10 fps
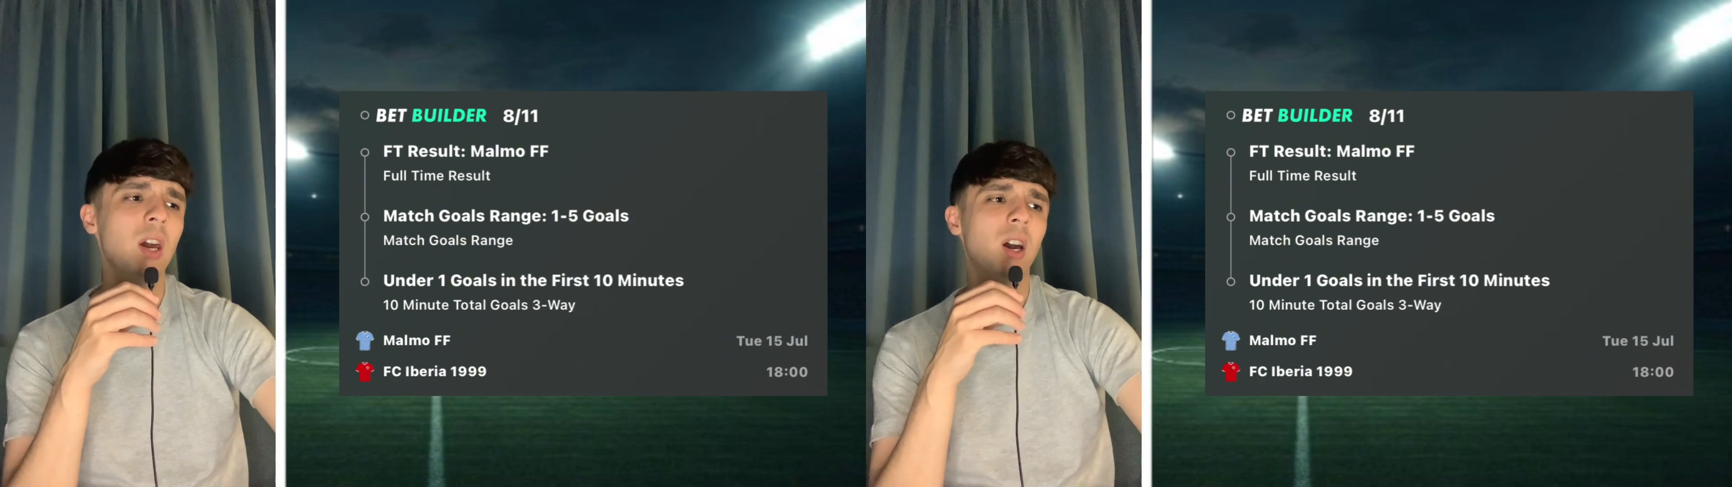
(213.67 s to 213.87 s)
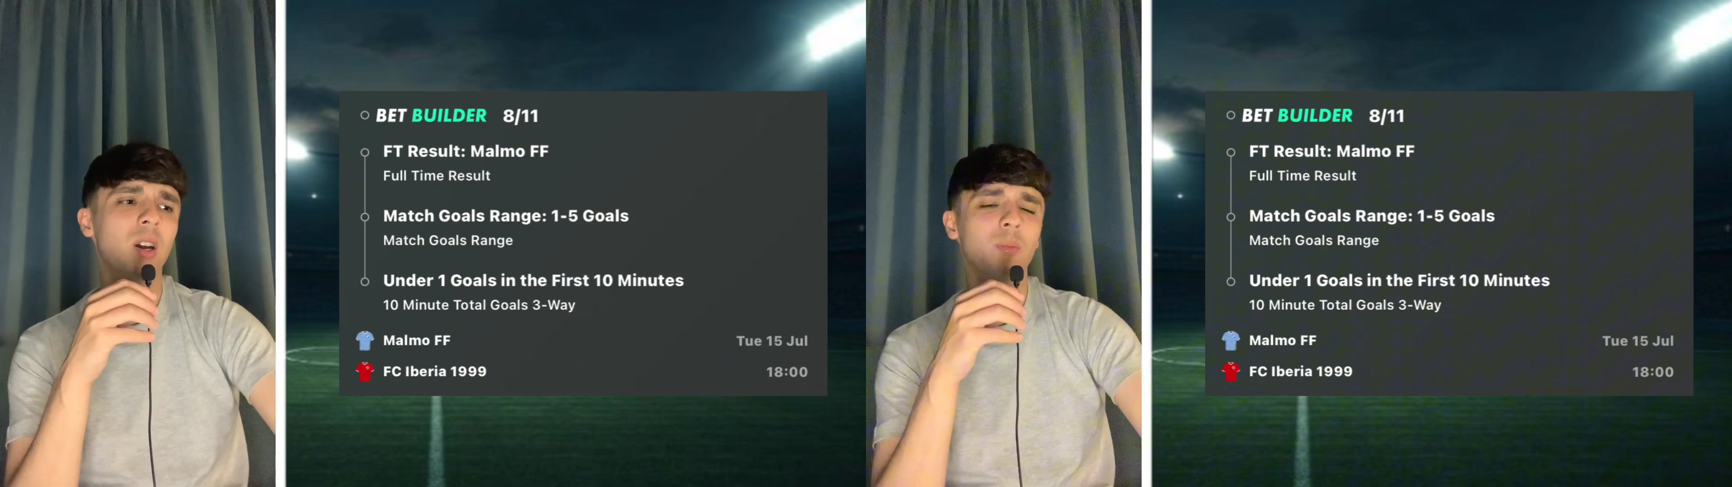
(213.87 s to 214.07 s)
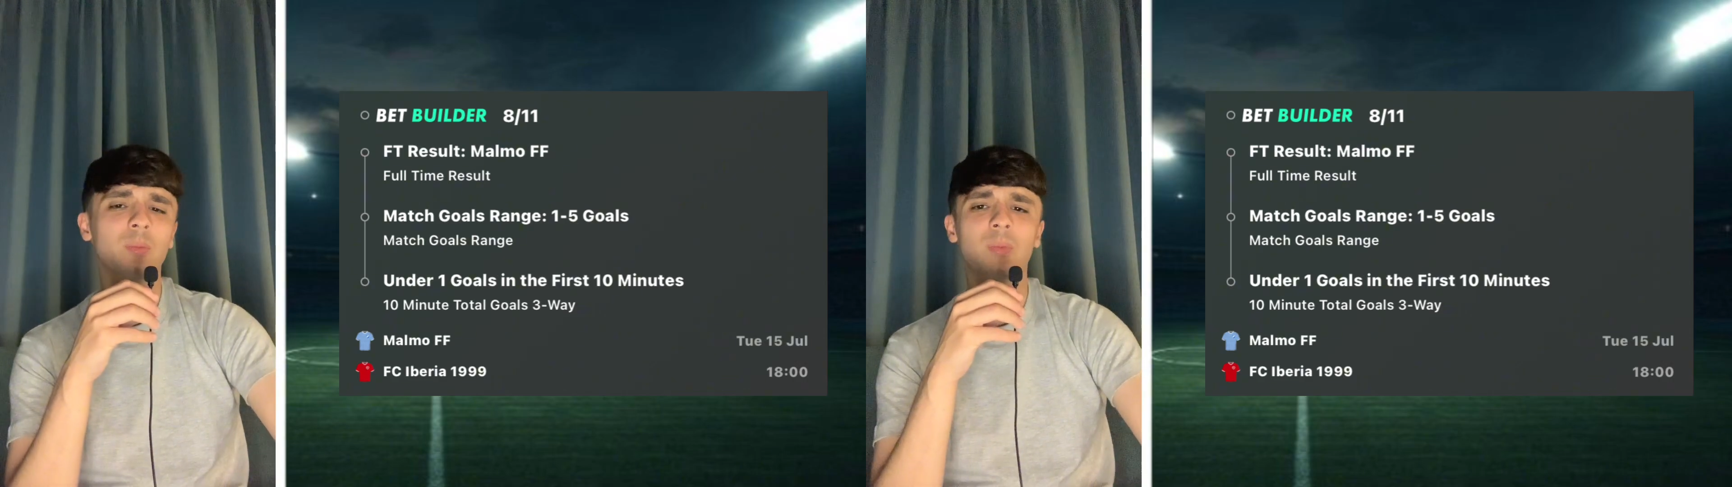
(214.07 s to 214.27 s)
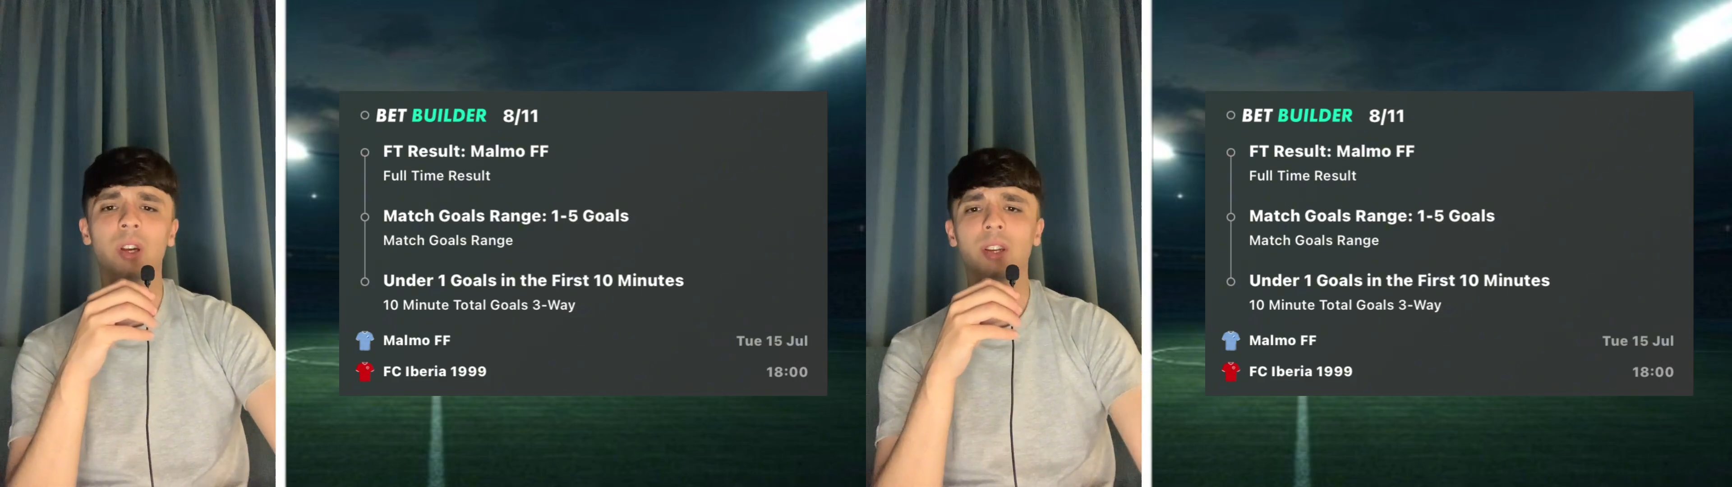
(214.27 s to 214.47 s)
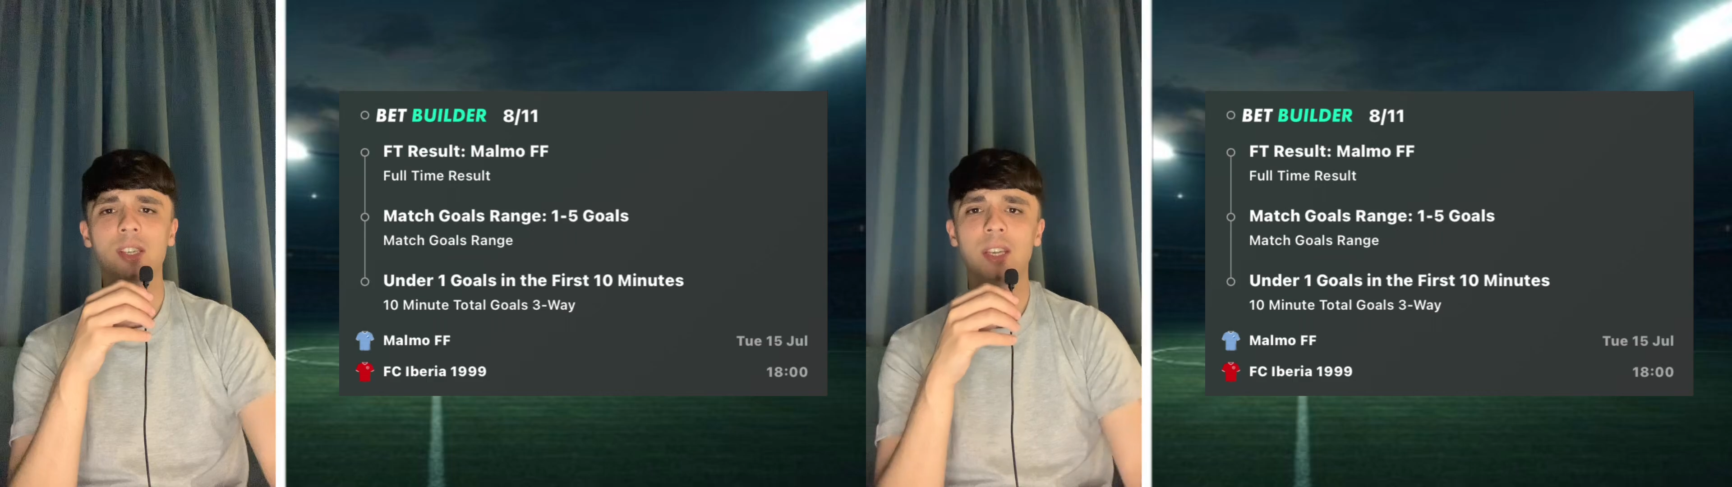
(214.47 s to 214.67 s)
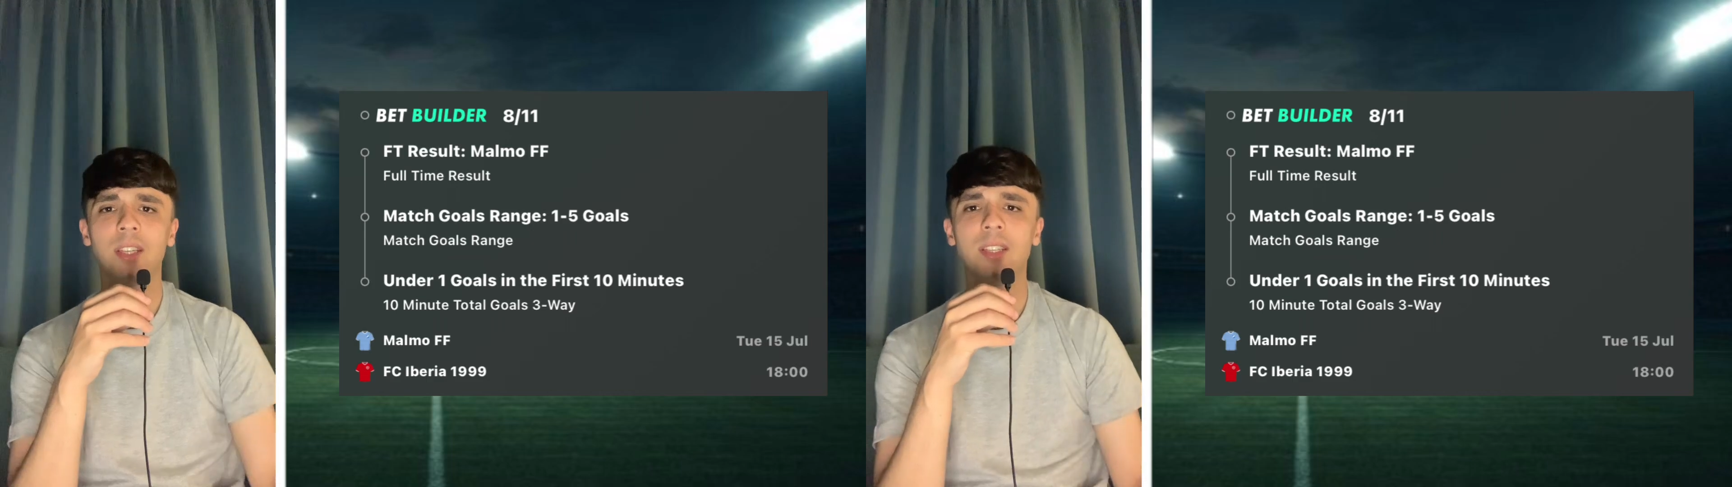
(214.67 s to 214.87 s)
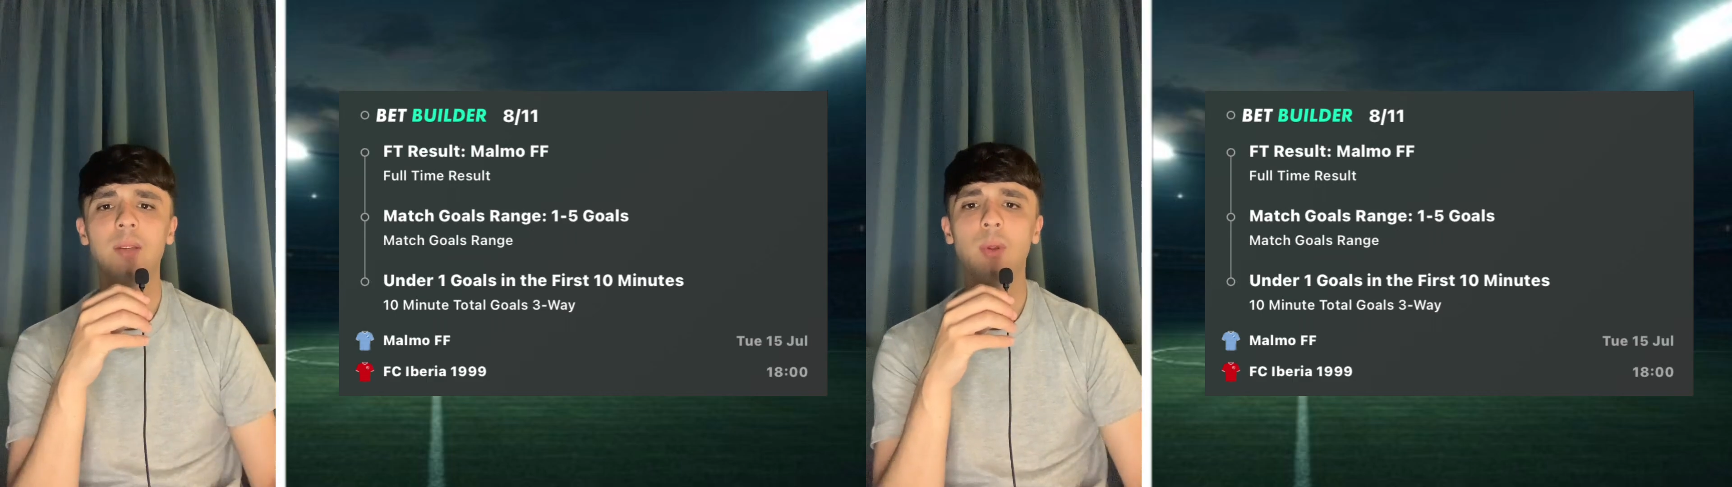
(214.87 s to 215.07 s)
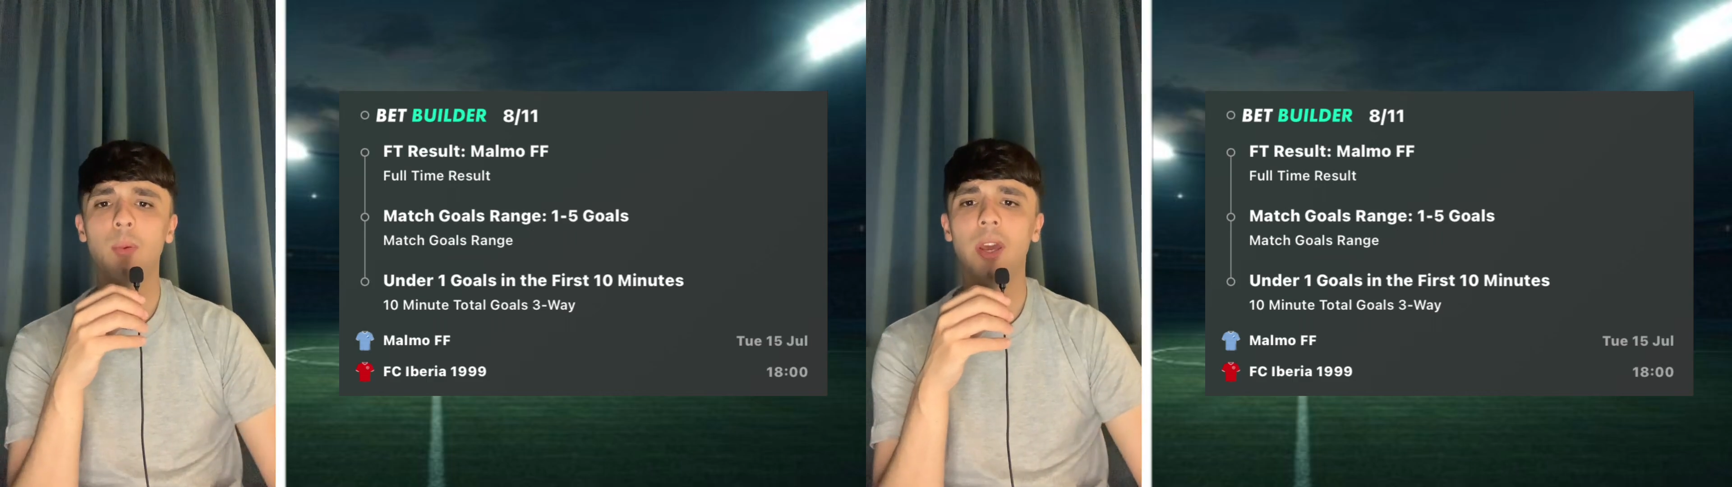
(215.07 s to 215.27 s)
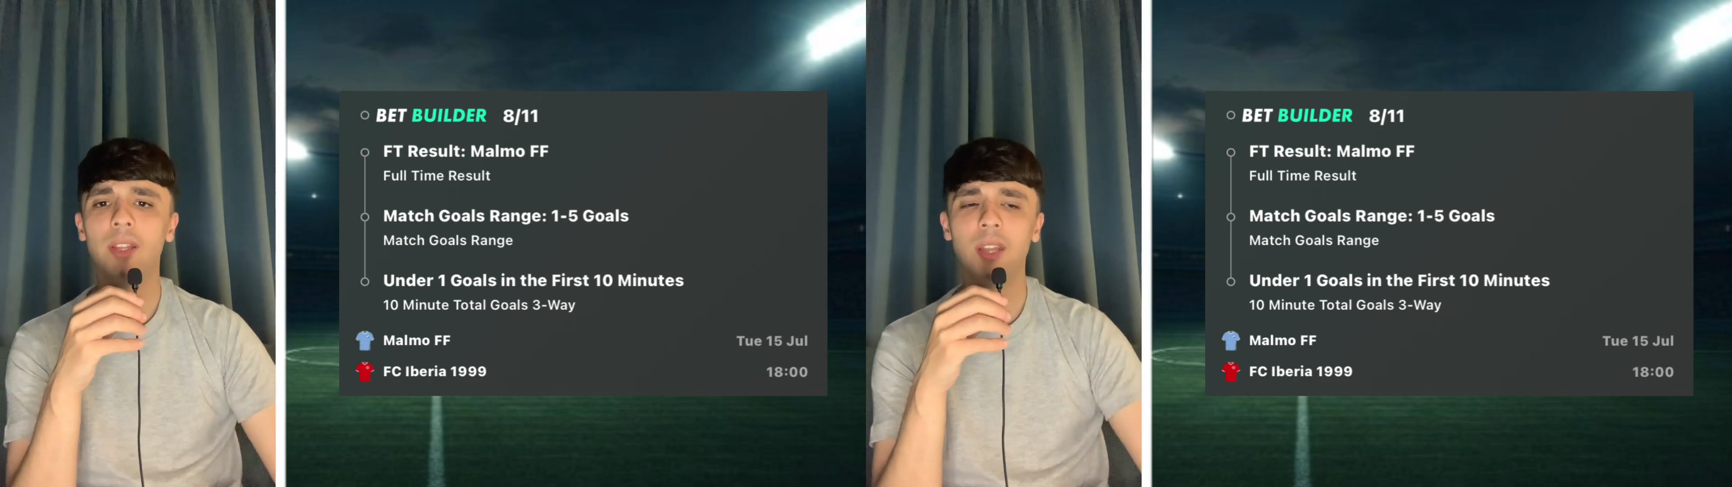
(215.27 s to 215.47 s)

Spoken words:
Like I said, the team they're playing,